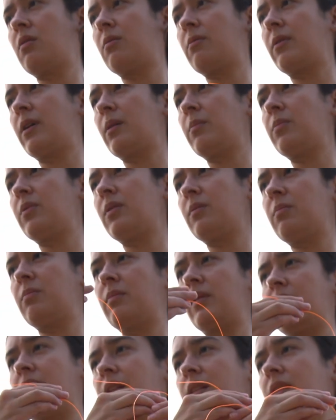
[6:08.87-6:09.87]
wrap up
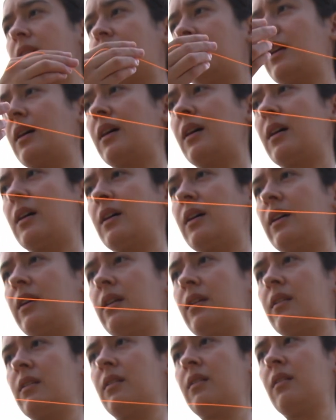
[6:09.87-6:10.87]
my
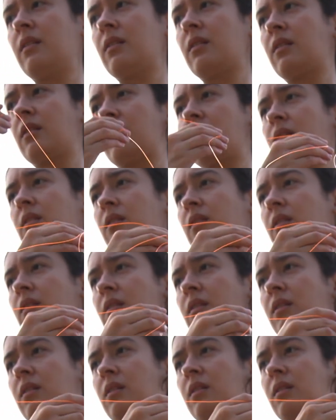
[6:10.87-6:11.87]
line
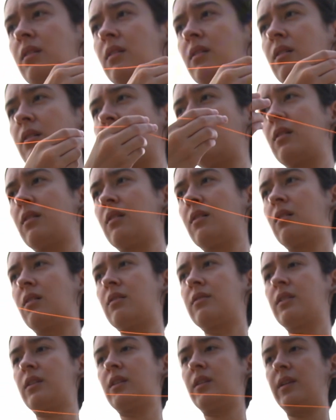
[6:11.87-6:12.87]

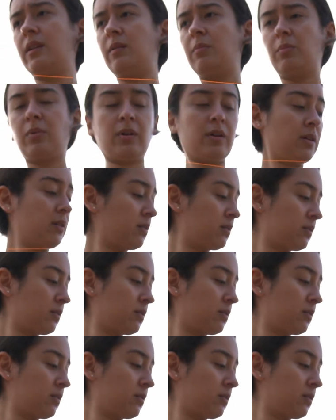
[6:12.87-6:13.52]
on the keeper.